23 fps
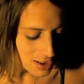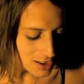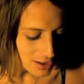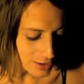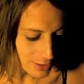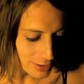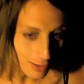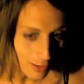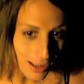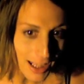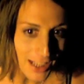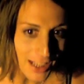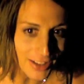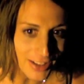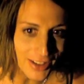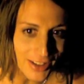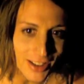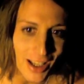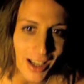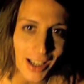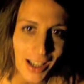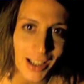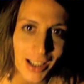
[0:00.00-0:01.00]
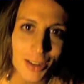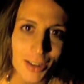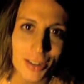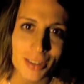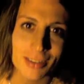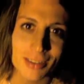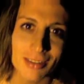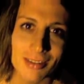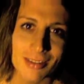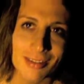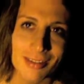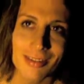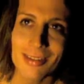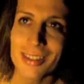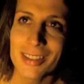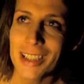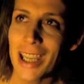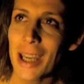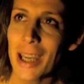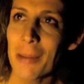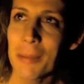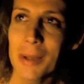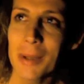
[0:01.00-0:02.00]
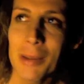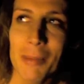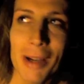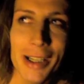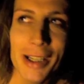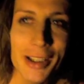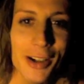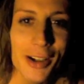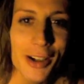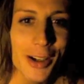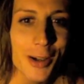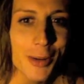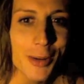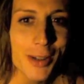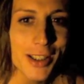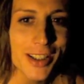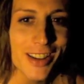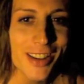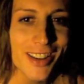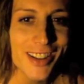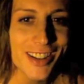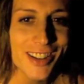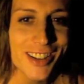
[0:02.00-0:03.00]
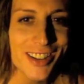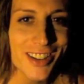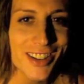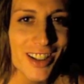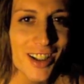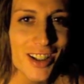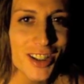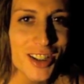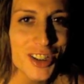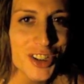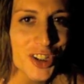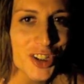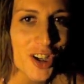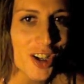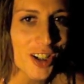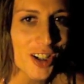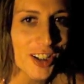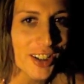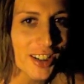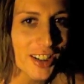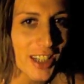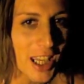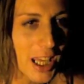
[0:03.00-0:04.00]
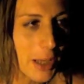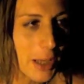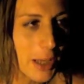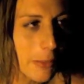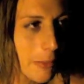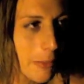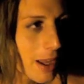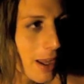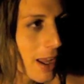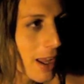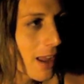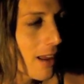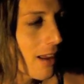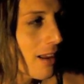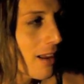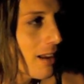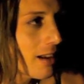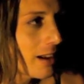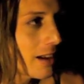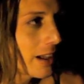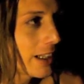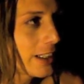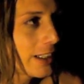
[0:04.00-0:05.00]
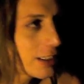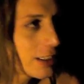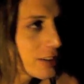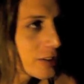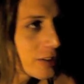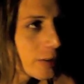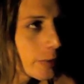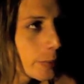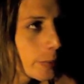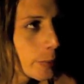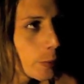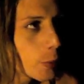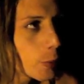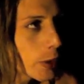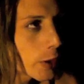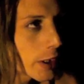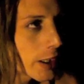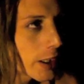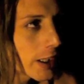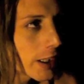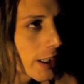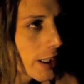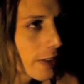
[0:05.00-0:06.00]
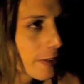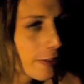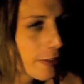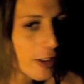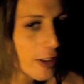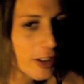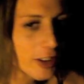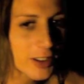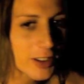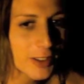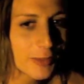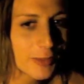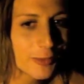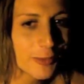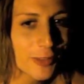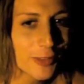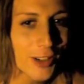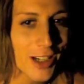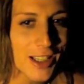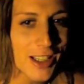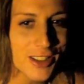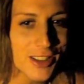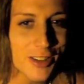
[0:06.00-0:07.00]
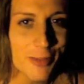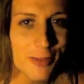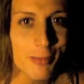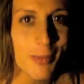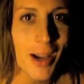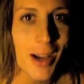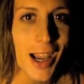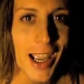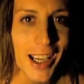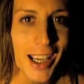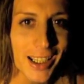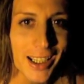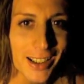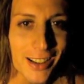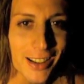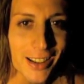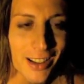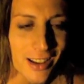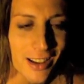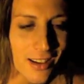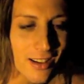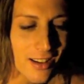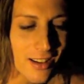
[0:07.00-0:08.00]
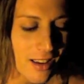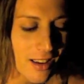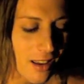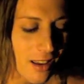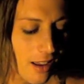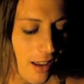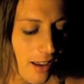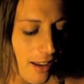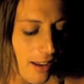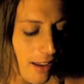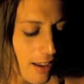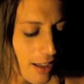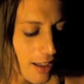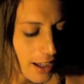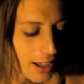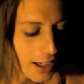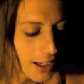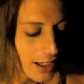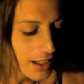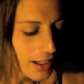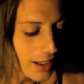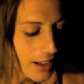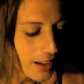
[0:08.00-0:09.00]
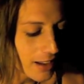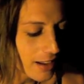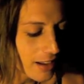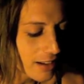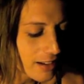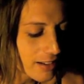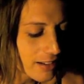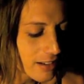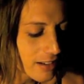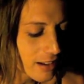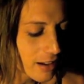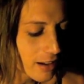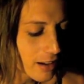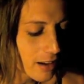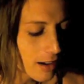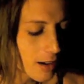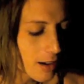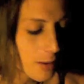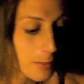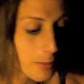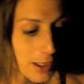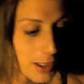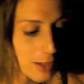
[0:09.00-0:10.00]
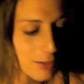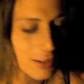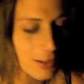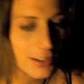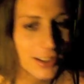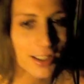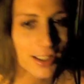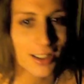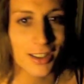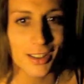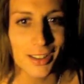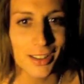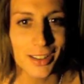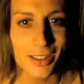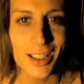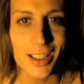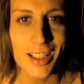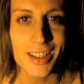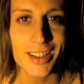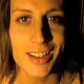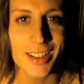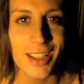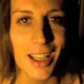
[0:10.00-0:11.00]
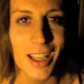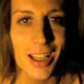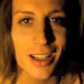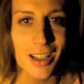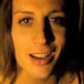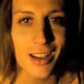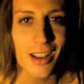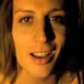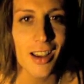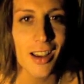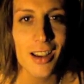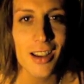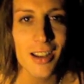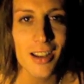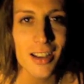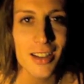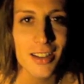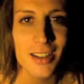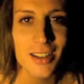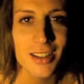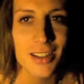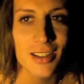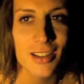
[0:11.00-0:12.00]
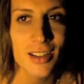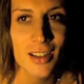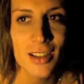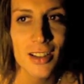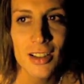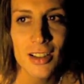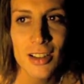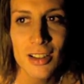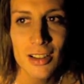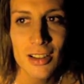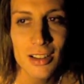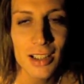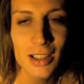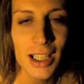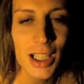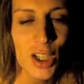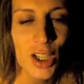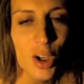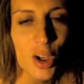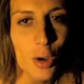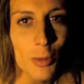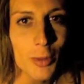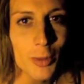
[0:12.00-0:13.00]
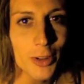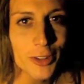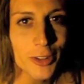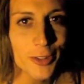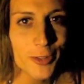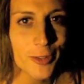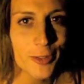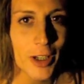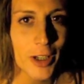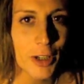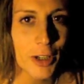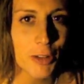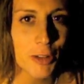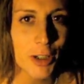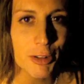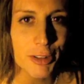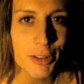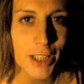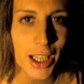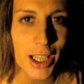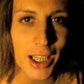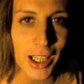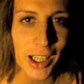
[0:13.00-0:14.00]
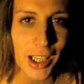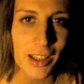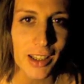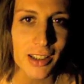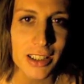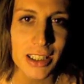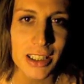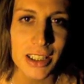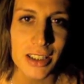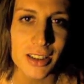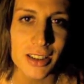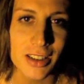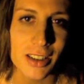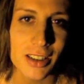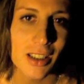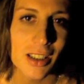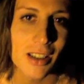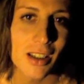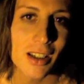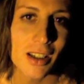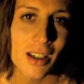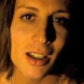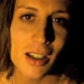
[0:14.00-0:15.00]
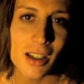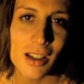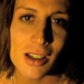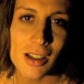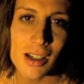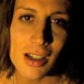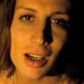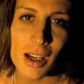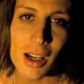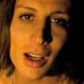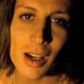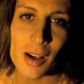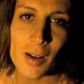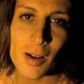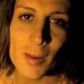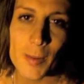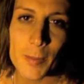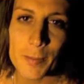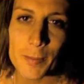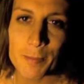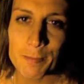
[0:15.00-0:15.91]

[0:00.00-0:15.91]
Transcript: So last night, yeah, me and my daughter went to this, Sharks game. I'd done some work for some friends of mine, and, in return, they sent us, like, almost front row tickets, to